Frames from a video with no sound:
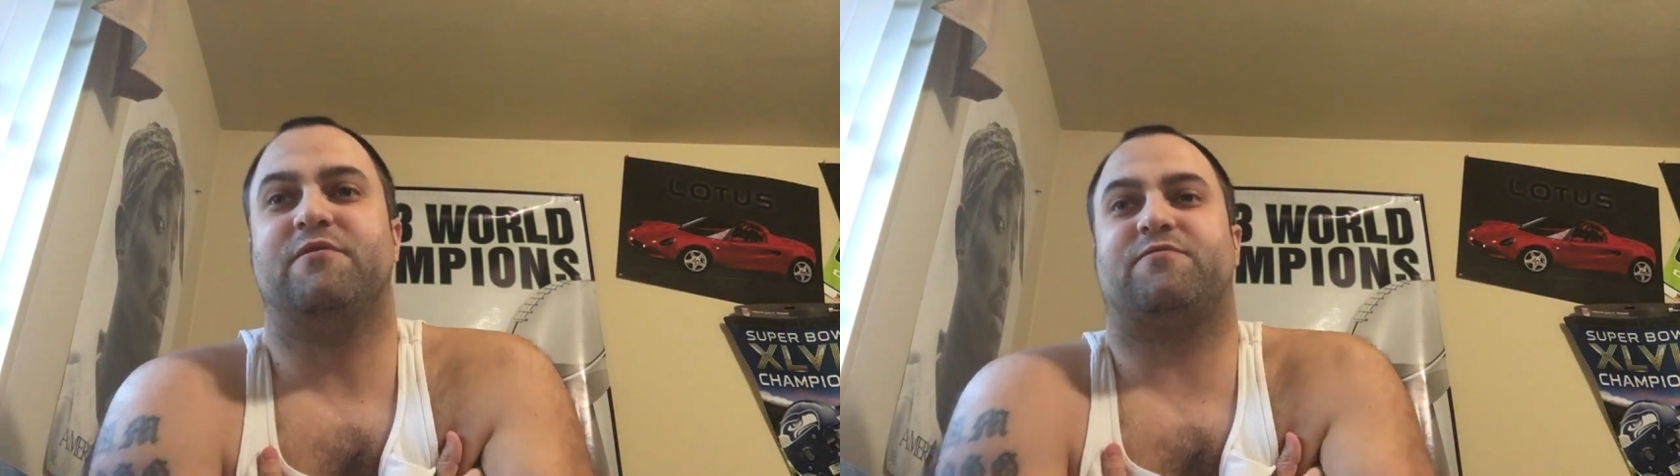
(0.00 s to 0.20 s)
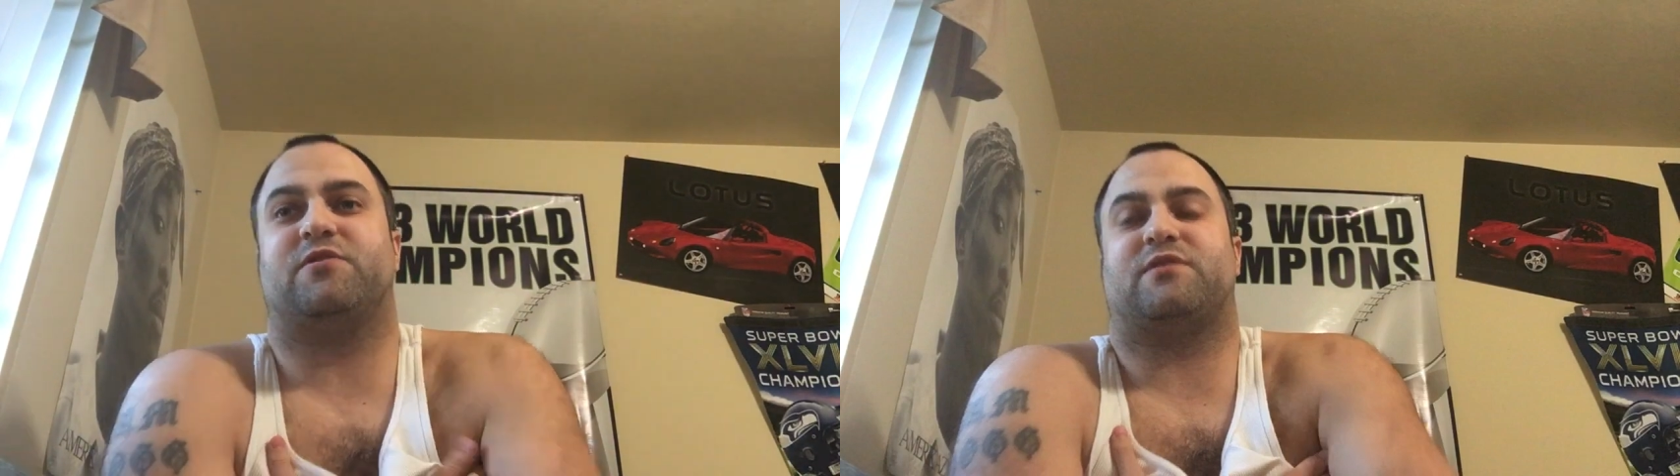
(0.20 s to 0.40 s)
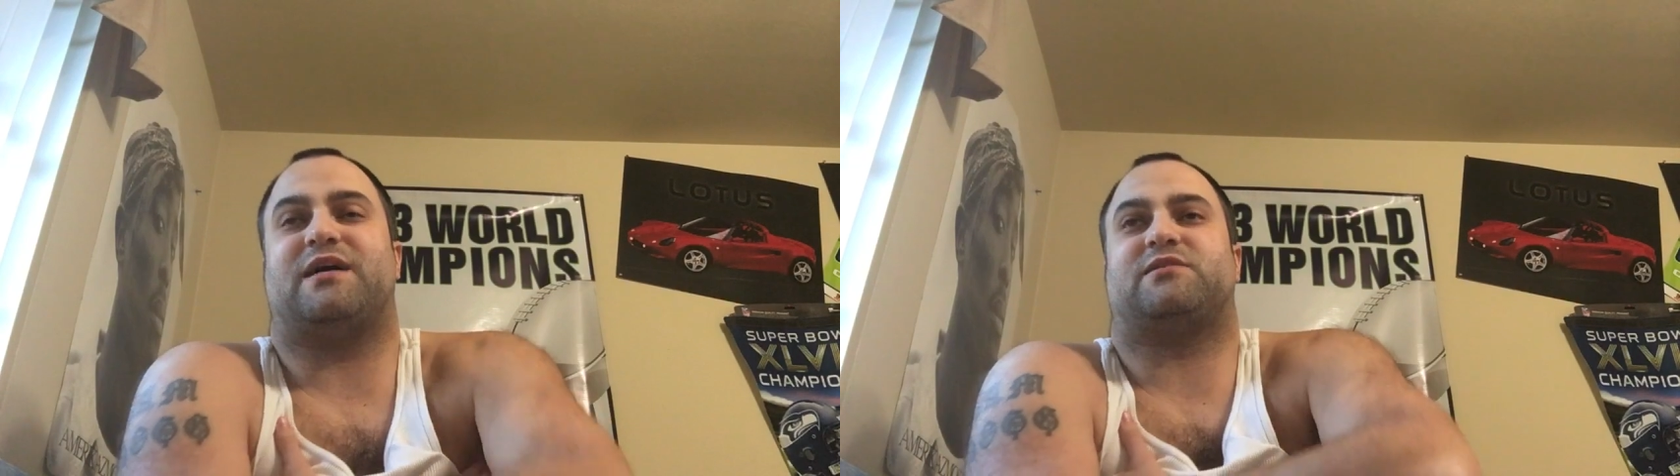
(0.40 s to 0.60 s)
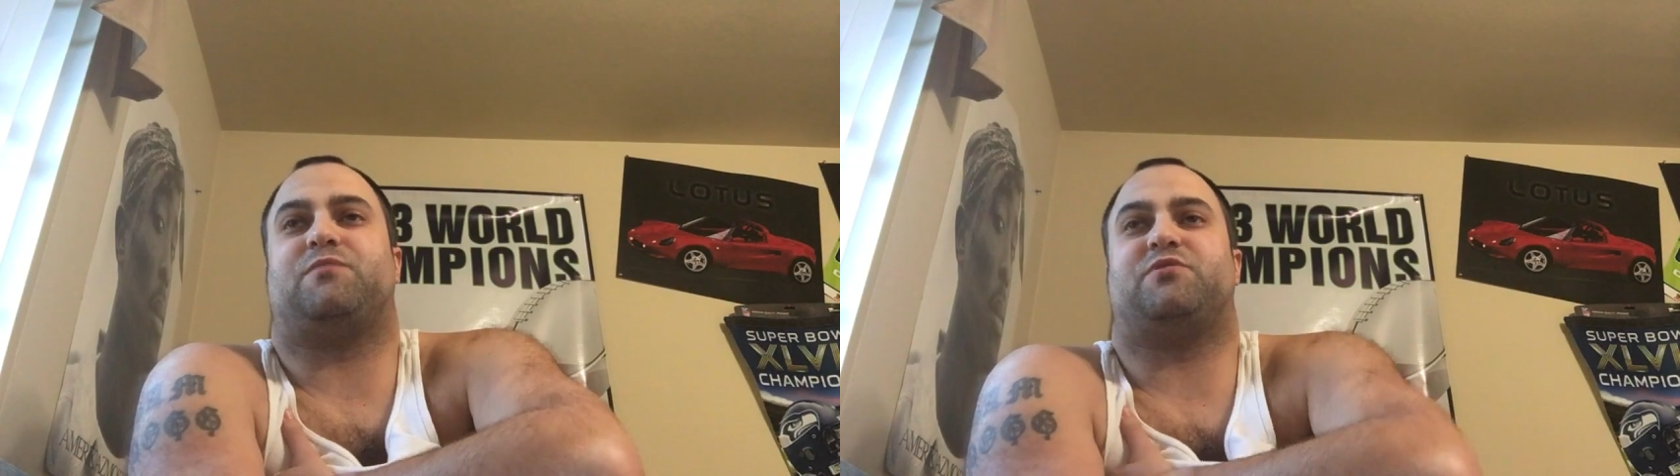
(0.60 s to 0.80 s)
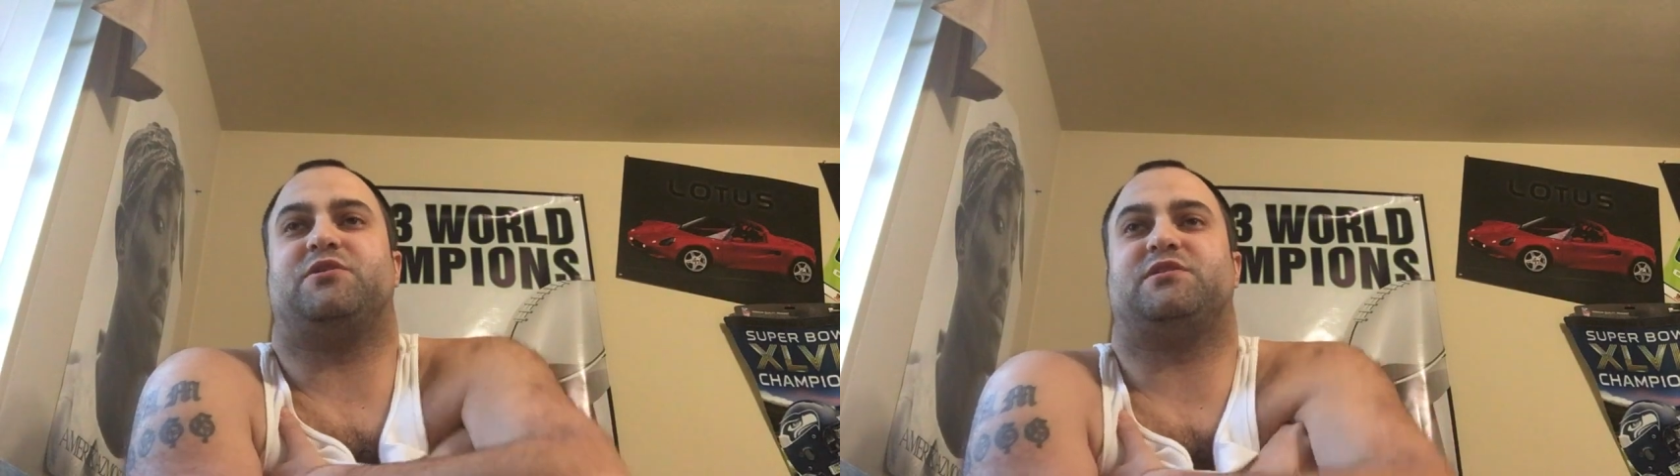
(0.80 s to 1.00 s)
for the last
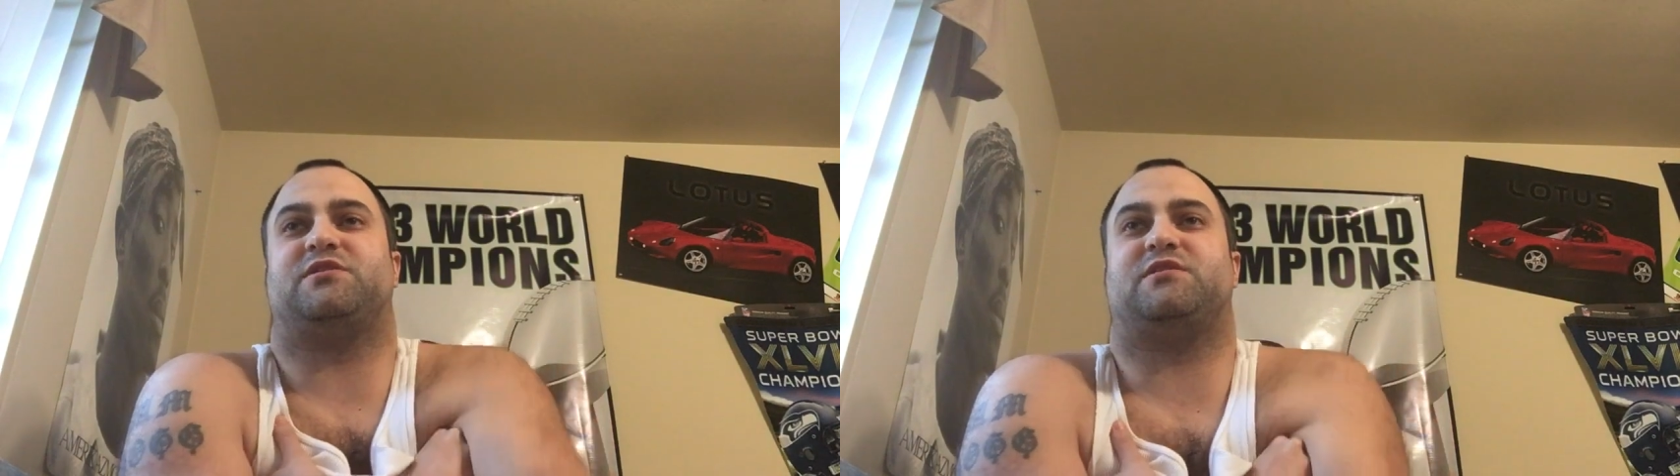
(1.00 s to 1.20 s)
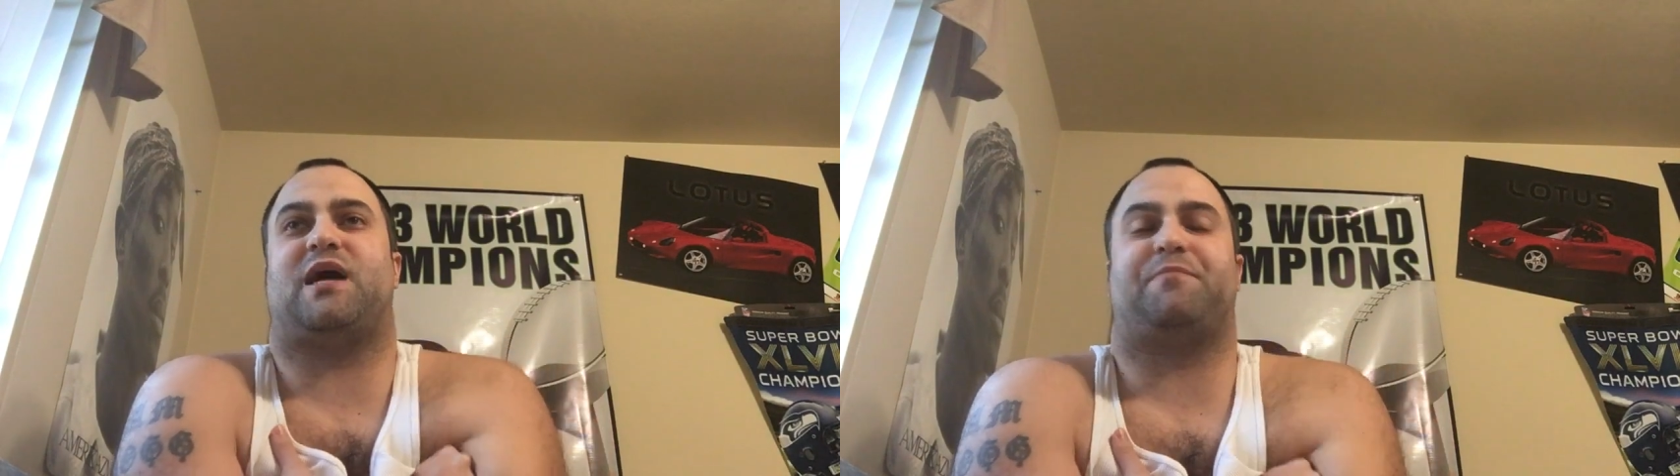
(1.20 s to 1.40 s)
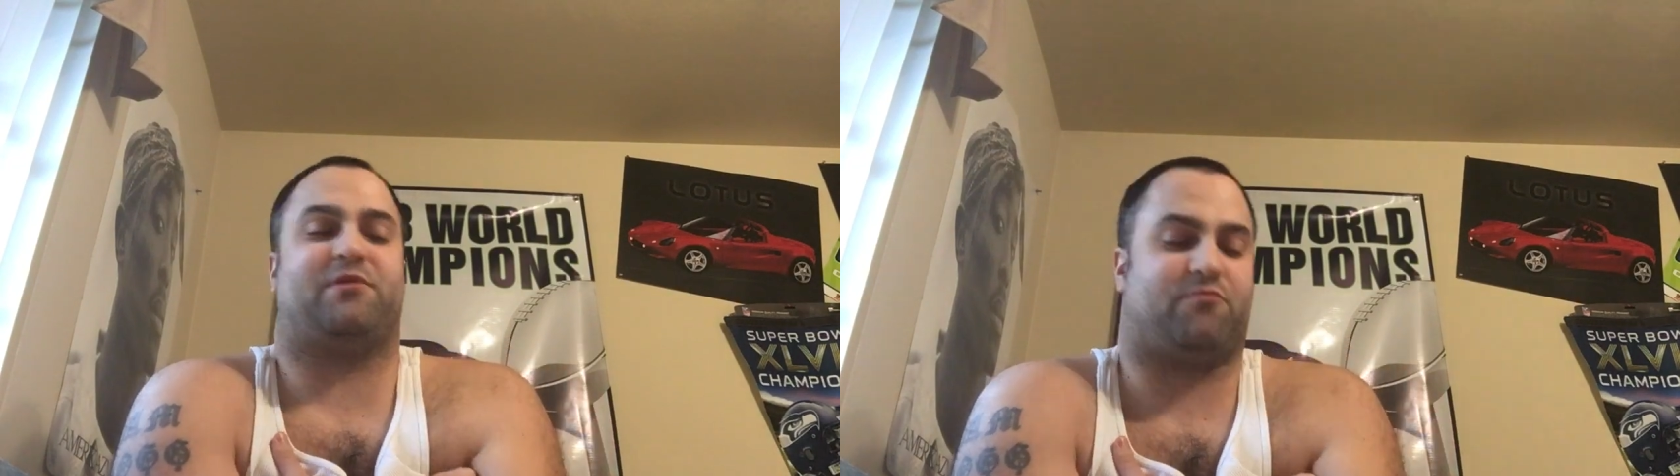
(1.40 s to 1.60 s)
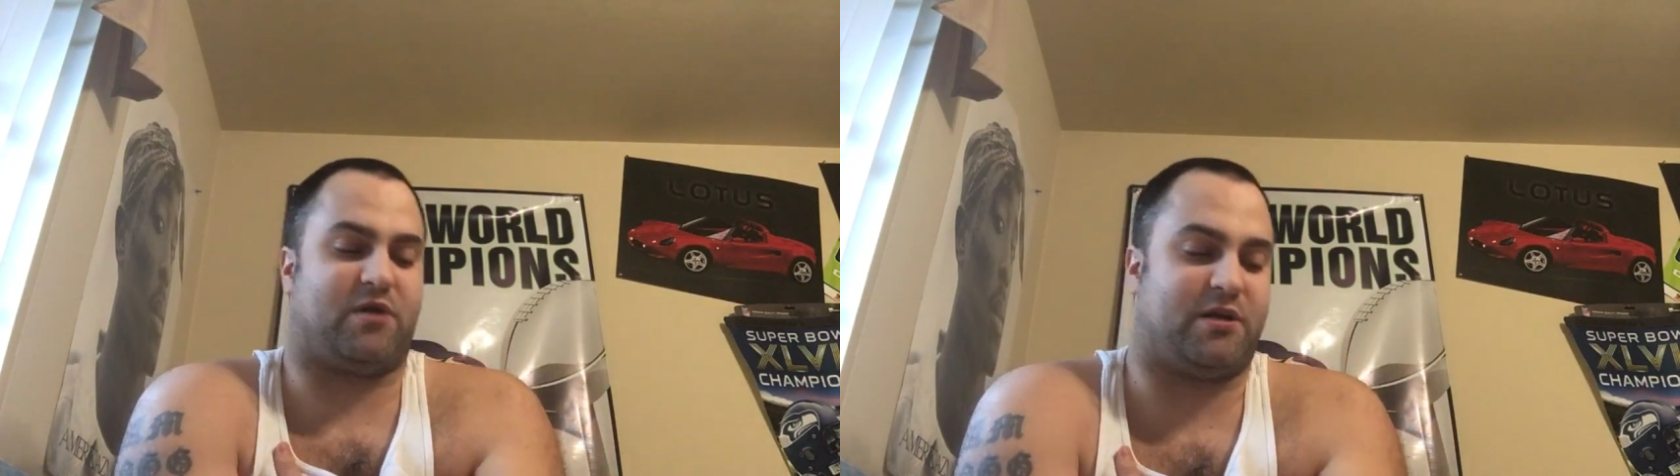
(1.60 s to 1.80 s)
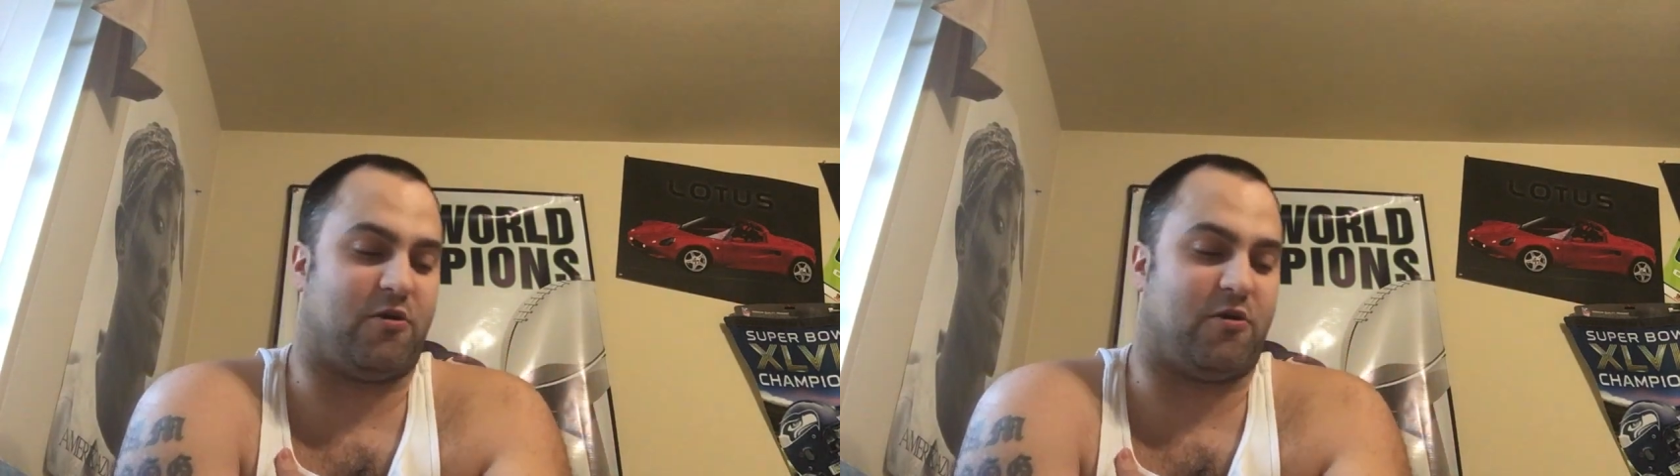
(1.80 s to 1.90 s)
couple of years is stopping the run.